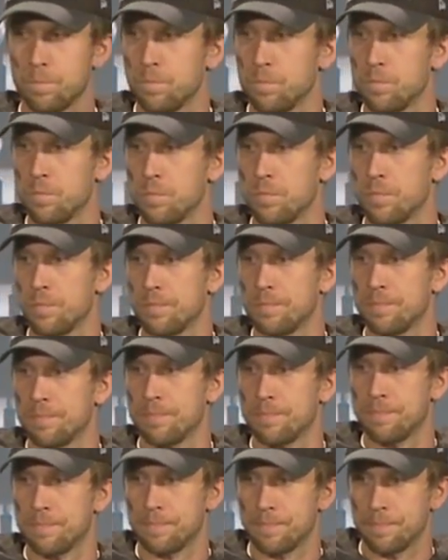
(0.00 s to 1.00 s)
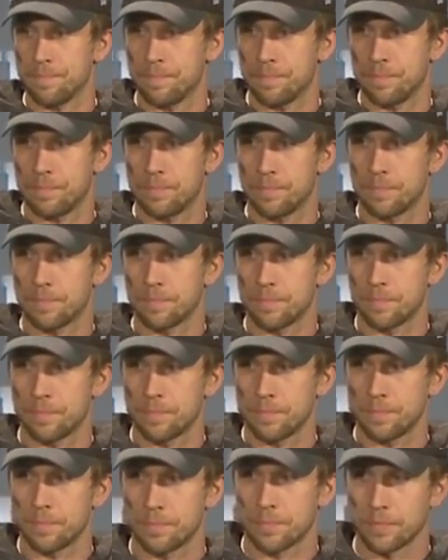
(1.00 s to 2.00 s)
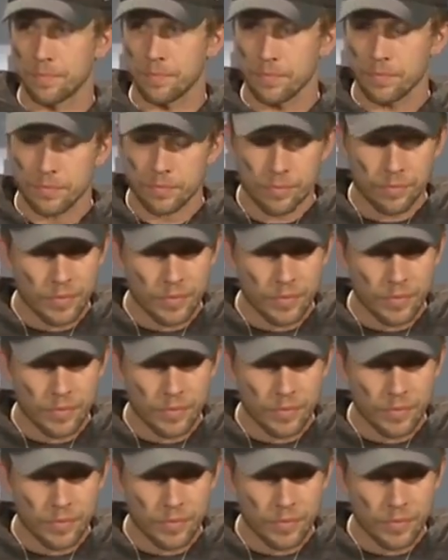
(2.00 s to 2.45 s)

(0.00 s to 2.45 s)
(silence)